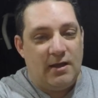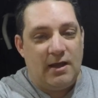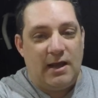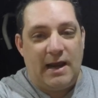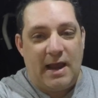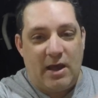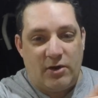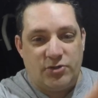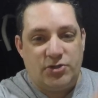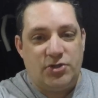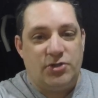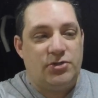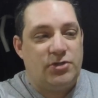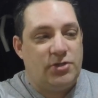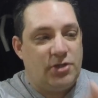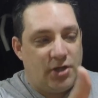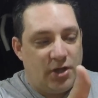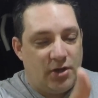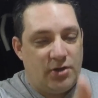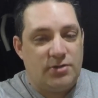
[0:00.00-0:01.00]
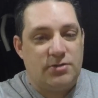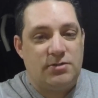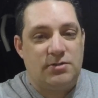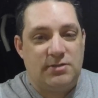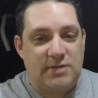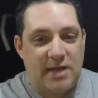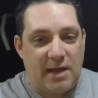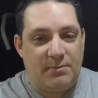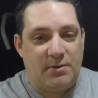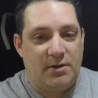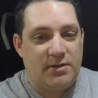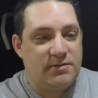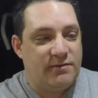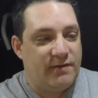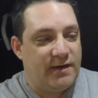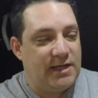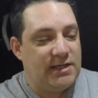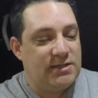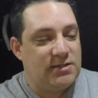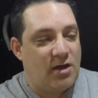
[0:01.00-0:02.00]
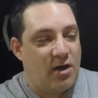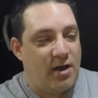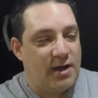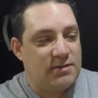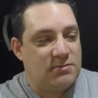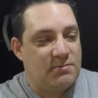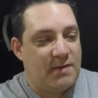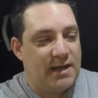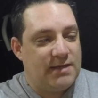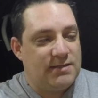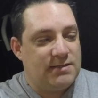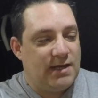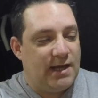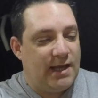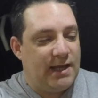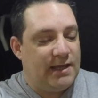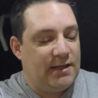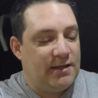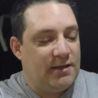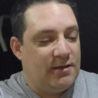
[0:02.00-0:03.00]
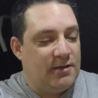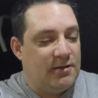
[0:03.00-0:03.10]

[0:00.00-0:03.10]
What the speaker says: allows you to use tablets of any size basically.